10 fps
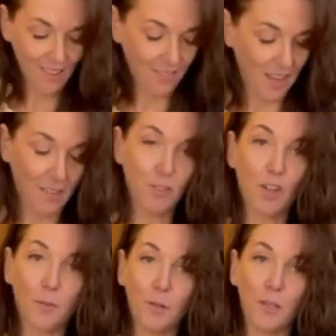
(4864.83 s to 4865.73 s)
If you have
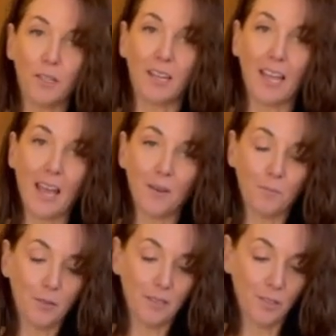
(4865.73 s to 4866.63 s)
trouble, again,
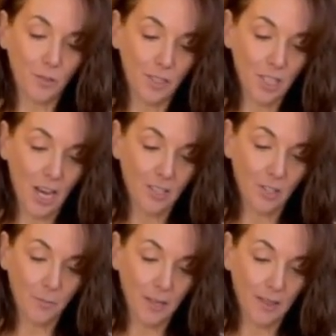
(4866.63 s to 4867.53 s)
please reach out
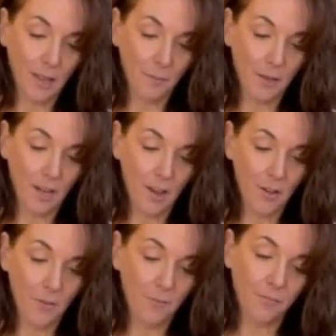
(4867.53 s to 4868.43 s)
to me and let me
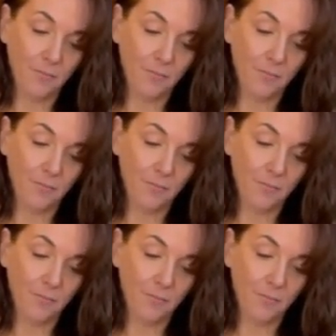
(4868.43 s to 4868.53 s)
know.